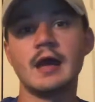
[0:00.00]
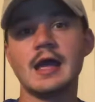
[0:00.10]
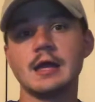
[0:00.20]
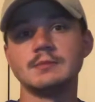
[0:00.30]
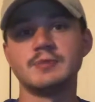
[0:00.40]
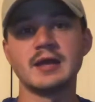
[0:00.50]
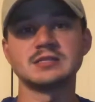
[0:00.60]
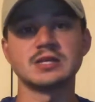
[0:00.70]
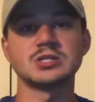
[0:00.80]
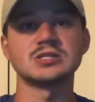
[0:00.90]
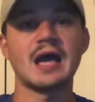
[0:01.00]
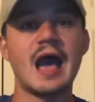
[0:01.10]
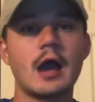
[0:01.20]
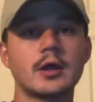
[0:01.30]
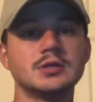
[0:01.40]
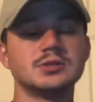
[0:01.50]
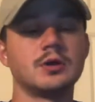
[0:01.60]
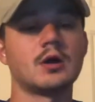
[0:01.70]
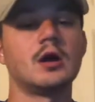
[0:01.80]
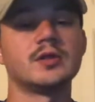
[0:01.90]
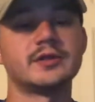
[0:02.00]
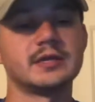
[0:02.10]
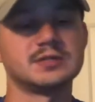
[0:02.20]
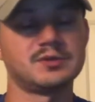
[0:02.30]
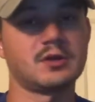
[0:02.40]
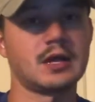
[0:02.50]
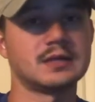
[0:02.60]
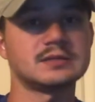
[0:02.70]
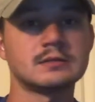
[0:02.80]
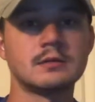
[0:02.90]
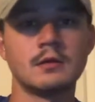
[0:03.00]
and pay attention to how you're doing all the things with your hands.